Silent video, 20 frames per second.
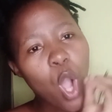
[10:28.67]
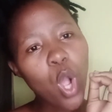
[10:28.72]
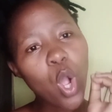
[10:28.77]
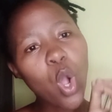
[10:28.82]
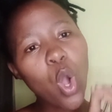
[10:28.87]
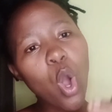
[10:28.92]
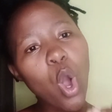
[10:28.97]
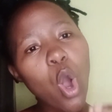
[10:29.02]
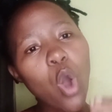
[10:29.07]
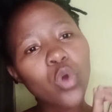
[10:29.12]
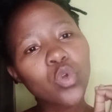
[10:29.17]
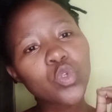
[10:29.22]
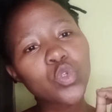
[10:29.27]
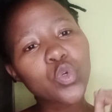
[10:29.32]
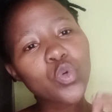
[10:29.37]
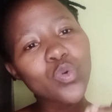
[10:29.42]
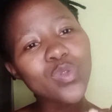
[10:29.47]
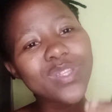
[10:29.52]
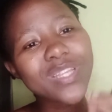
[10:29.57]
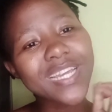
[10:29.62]
go
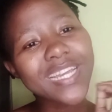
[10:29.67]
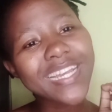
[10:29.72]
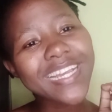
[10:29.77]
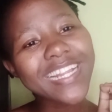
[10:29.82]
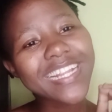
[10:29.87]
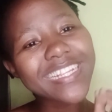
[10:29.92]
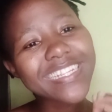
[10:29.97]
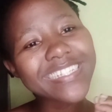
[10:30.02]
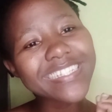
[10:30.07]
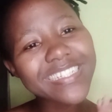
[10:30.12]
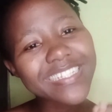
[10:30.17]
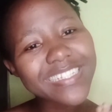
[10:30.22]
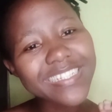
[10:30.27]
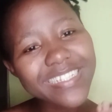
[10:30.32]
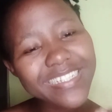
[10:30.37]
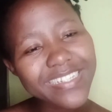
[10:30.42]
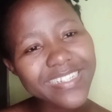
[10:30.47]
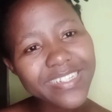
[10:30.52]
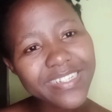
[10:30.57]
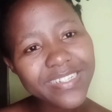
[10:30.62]
to the
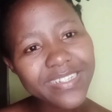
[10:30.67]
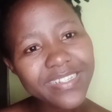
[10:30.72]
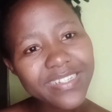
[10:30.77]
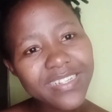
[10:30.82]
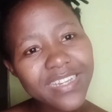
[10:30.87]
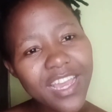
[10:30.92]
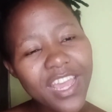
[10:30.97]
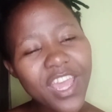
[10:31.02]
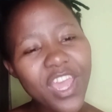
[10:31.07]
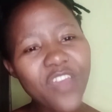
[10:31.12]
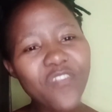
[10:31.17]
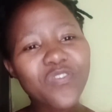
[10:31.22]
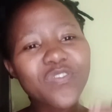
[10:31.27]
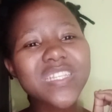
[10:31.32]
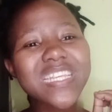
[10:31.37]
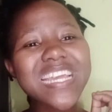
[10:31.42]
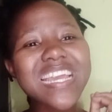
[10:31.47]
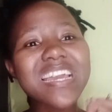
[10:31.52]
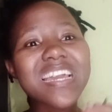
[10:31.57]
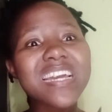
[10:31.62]
clinic. If you
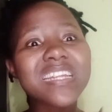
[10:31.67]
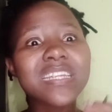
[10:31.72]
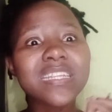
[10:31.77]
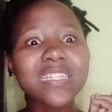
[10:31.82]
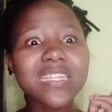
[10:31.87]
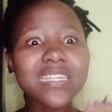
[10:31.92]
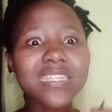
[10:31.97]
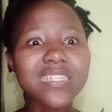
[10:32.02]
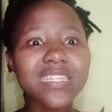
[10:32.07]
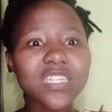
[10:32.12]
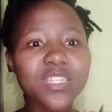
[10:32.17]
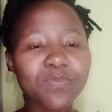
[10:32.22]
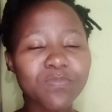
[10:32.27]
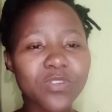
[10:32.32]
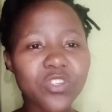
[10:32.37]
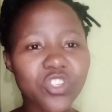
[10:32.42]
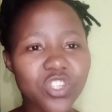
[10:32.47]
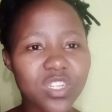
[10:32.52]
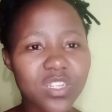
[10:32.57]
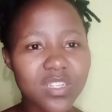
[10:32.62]
see anything
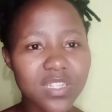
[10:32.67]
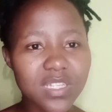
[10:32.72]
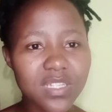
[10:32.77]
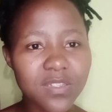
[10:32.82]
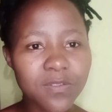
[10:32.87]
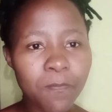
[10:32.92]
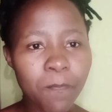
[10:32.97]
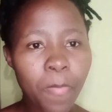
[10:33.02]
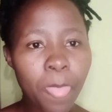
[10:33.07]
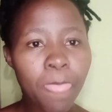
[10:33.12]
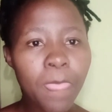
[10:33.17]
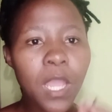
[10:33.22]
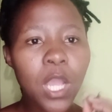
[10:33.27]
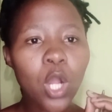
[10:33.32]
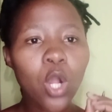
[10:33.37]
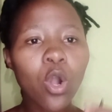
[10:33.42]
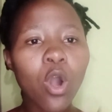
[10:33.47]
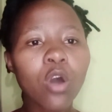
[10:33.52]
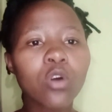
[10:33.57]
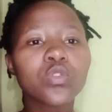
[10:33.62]
suspicious,
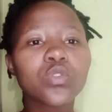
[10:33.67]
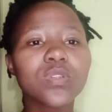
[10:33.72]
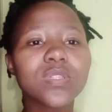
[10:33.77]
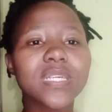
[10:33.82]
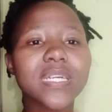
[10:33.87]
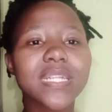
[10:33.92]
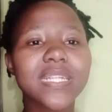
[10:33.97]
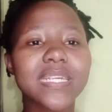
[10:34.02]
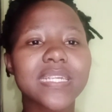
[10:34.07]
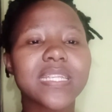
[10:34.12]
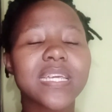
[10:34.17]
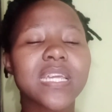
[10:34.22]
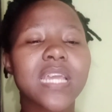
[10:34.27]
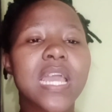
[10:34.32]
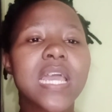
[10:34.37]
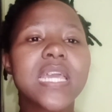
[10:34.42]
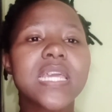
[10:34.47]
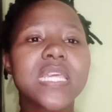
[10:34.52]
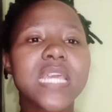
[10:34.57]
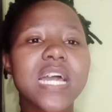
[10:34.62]
go to the clinic.
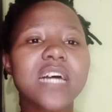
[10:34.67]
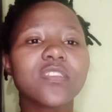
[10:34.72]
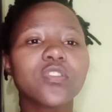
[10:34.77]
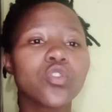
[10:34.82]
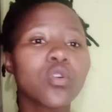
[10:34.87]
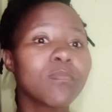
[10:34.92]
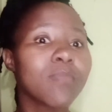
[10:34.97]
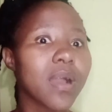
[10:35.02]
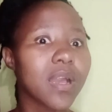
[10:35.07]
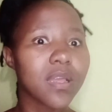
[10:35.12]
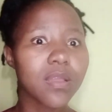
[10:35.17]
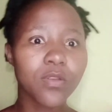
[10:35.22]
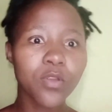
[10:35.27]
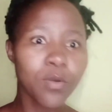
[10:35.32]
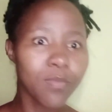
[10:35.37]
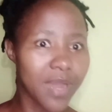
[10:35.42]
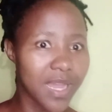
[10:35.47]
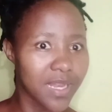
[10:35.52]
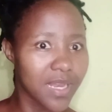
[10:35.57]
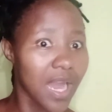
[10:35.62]
Yes,
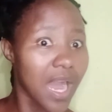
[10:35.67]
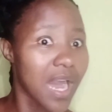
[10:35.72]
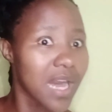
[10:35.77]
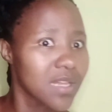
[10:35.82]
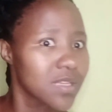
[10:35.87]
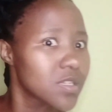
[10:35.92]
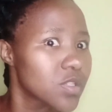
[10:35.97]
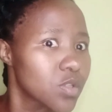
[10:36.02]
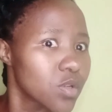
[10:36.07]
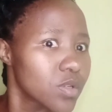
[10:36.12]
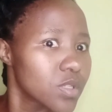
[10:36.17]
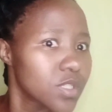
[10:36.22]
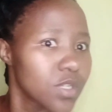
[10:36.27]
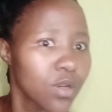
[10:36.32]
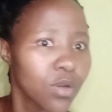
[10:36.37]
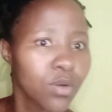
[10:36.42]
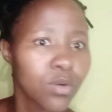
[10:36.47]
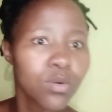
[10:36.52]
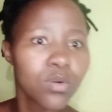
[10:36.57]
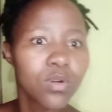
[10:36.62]
you might ask
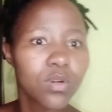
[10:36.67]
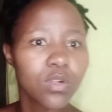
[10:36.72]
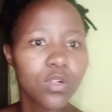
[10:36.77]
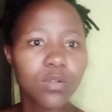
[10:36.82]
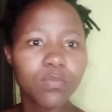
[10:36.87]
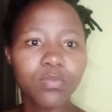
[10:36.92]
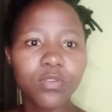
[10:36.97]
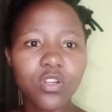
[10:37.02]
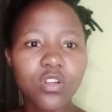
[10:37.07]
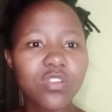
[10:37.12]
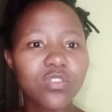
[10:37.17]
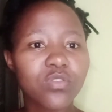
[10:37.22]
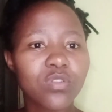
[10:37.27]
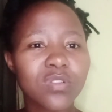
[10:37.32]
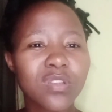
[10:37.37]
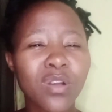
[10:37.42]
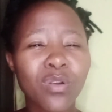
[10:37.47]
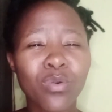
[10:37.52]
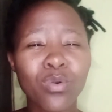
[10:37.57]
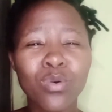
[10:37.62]
Dr. Google because
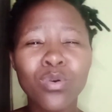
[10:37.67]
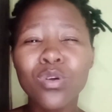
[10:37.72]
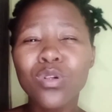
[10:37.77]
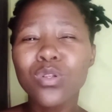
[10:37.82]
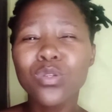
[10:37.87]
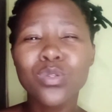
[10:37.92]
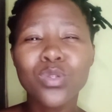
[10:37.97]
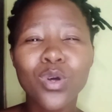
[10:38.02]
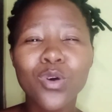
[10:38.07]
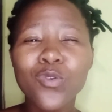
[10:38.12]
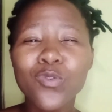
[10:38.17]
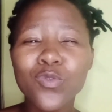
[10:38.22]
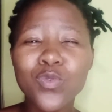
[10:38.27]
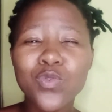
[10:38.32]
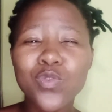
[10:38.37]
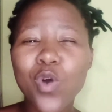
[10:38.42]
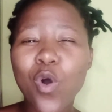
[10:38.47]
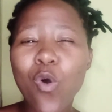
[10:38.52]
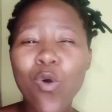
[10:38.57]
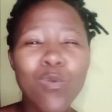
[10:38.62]
Dr. Google
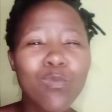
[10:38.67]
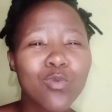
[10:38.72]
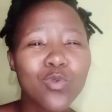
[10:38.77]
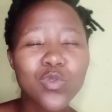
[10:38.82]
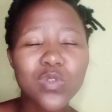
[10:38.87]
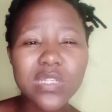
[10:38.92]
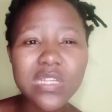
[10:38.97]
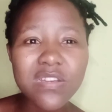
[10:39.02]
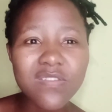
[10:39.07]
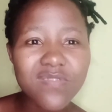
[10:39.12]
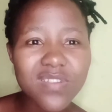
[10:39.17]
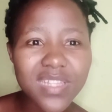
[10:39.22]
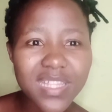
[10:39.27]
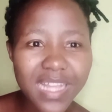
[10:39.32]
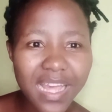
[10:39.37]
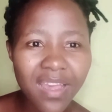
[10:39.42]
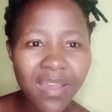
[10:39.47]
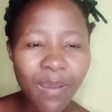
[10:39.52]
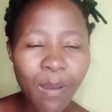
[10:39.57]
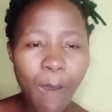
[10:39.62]
knows almost
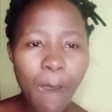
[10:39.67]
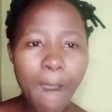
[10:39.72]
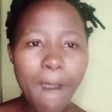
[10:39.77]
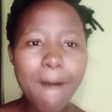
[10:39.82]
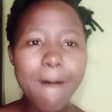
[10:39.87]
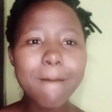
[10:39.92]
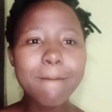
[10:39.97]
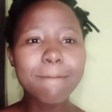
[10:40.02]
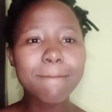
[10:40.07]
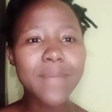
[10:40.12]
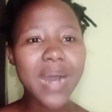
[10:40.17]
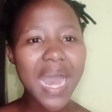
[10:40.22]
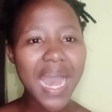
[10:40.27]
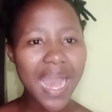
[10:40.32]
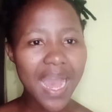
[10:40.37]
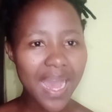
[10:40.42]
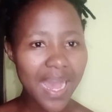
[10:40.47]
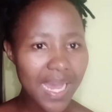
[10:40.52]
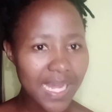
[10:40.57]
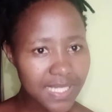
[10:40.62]
everything,
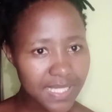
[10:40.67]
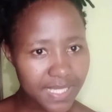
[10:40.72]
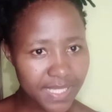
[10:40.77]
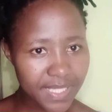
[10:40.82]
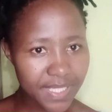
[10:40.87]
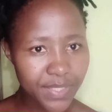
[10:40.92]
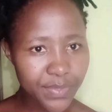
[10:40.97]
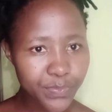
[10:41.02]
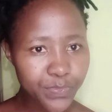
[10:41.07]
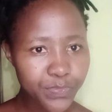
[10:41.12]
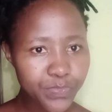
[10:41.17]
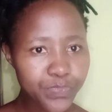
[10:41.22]
but